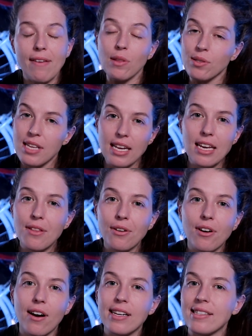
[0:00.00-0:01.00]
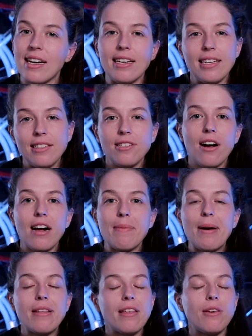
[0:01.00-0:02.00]
If there's any other cars that I didn't talk
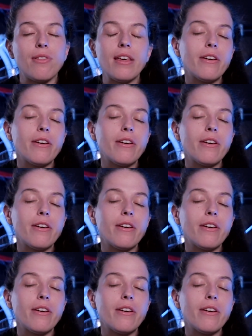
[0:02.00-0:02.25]
about that you